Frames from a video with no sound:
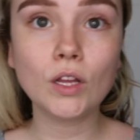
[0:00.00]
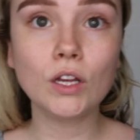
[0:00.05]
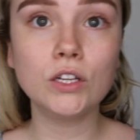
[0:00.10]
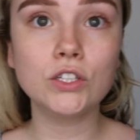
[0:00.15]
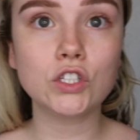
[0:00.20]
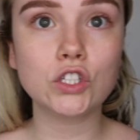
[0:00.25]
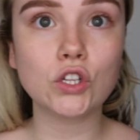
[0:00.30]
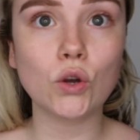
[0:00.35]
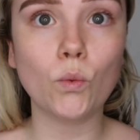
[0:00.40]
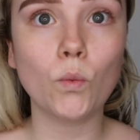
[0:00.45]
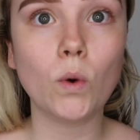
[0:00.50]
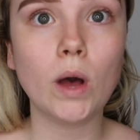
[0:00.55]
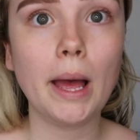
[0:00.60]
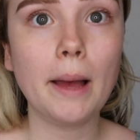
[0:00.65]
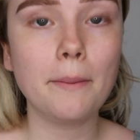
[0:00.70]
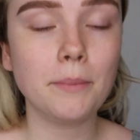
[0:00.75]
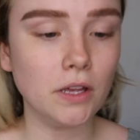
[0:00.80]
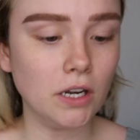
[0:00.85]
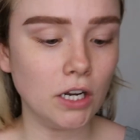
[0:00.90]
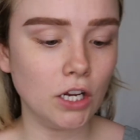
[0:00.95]
So what
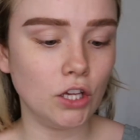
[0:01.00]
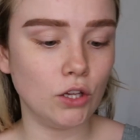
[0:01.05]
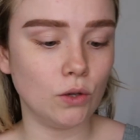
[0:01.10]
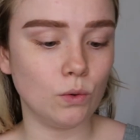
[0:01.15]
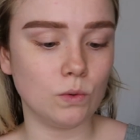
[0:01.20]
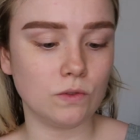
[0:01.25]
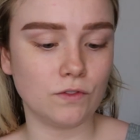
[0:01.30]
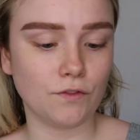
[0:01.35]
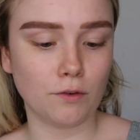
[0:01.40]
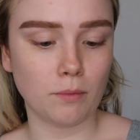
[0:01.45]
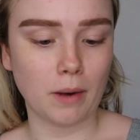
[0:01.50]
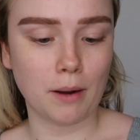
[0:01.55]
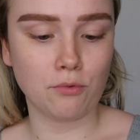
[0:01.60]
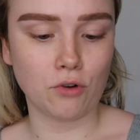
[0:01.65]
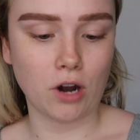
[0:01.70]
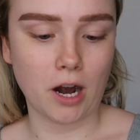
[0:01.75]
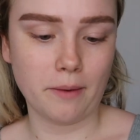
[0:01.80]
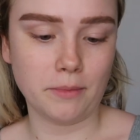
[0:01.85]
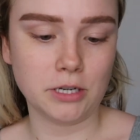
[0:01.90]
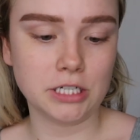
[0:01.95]
I'm gonna use for my
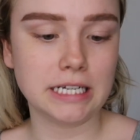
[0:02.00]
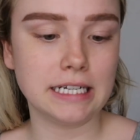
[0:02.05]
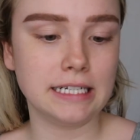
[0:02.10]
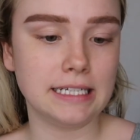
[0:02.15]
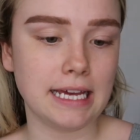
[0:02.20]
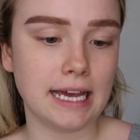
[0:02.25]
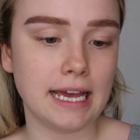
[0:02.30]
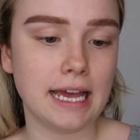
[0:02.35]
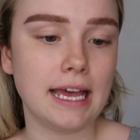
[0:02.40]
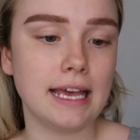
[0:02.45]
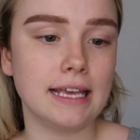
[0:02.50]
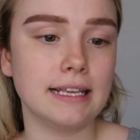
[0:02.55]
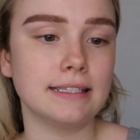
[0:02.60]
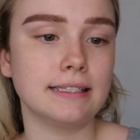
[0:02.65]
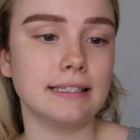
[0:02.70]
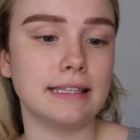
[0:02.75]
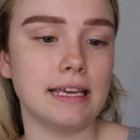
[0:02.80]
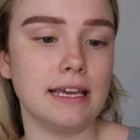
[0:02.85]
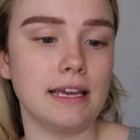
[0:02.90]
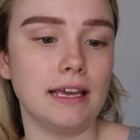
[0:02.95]
primer today
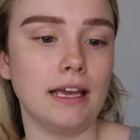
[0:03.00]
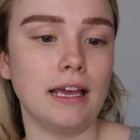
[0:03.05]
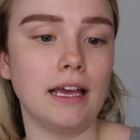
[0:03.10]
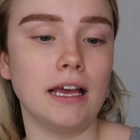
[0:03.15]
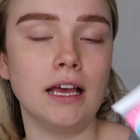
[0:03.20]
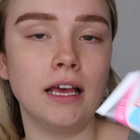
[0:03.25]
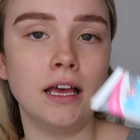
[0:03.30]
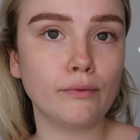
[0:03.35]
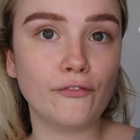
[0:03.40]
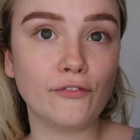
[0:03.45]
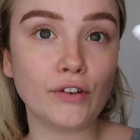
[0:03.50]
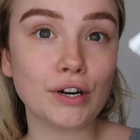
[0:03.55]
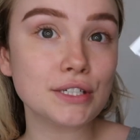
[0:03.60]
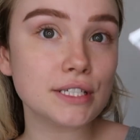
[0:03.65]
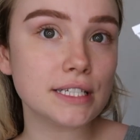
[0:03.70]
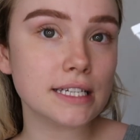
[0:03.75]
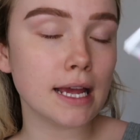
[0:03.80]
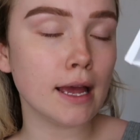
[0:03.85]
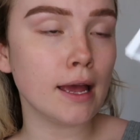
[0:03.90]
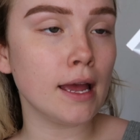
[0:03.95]
is the
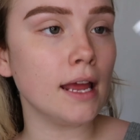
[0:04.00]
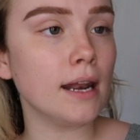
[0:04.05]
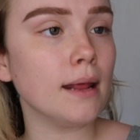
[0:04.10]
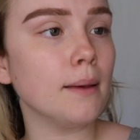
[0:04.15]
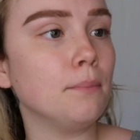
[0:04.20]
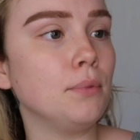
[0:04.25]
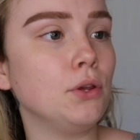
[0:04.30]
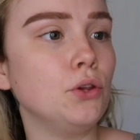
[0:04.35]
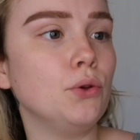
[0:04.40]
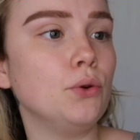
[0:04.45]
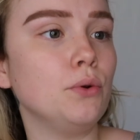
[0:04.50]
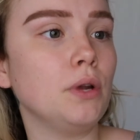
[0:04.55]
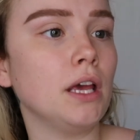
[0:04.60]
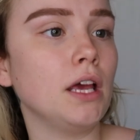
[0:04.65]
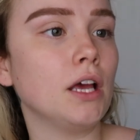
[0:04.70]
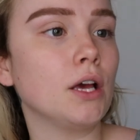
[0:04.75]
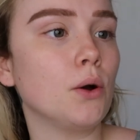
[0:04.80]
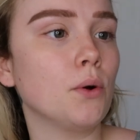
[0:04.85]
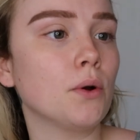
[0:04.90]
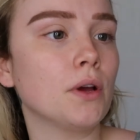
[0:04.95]
First Aid
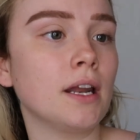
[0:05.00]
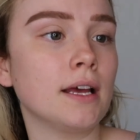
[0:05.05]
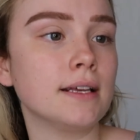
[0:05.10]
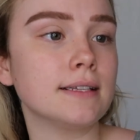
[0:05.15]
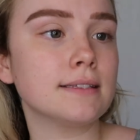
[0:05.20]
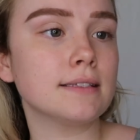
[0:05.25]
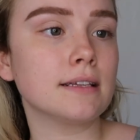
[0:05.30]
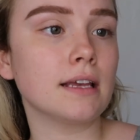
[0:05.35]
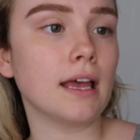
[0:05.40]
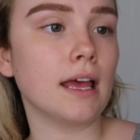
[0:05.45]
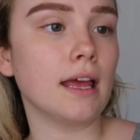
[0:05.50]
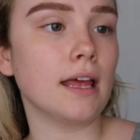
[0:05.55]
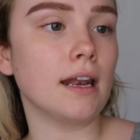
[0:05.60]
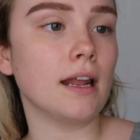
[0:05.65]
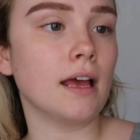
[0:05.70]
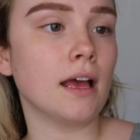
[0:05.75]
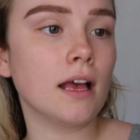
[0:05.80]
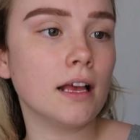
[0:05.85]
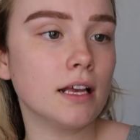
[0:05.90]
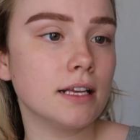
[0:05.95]
Beauty Coconut
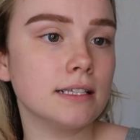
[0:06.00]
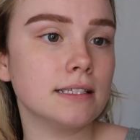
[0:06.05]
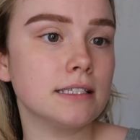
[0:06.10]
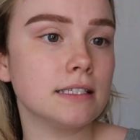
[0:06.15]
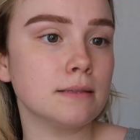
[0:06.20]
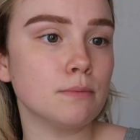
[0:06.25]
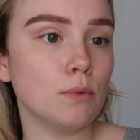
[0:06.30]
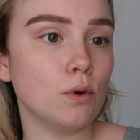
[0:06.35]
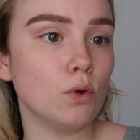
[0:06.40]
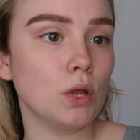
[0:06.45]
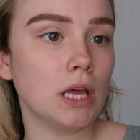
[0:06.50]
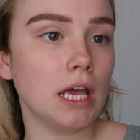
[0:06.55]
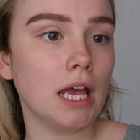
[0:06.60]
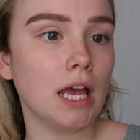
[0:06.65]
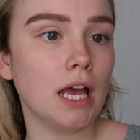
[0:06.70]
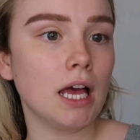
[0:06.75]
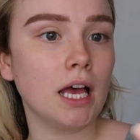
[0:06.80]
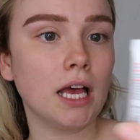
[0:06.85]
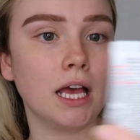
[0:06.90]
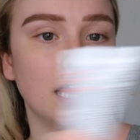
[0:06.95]
Skin
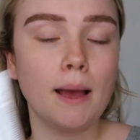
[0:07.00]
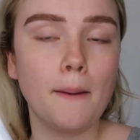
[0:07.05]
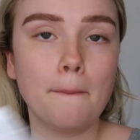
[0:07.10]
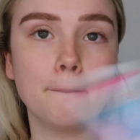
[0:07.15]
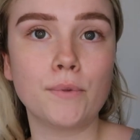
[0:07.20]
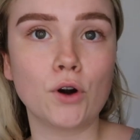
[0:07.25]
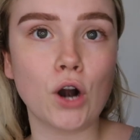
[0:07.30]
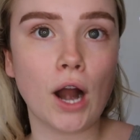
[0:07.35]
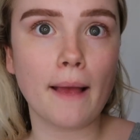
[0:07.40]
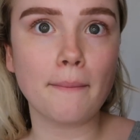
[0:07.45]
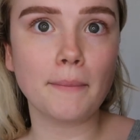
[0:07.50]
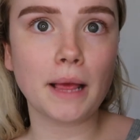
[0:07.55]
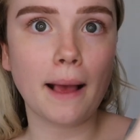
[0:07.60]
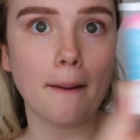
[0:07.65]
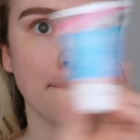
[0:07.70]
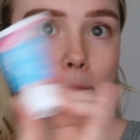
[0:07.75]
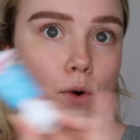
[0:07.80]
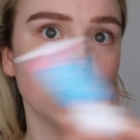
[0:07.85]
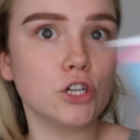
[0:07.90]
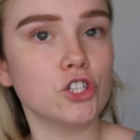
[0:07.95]
Smoothie Priming
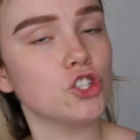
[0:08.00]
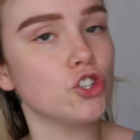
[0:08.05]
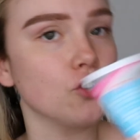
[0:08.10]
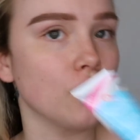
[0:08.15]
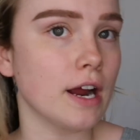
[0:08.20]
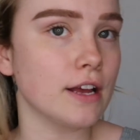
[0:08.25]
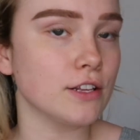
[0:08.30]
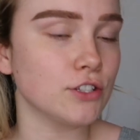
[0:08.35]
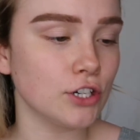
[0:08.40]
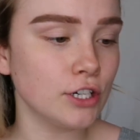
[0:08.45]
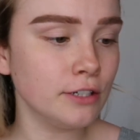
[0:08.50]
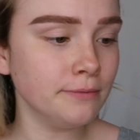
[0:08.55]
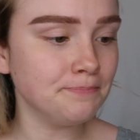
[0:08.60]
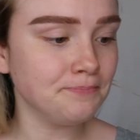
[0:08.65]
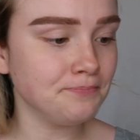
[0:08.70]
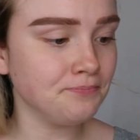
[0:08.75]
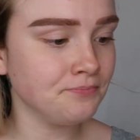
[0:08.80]
Moisturizer.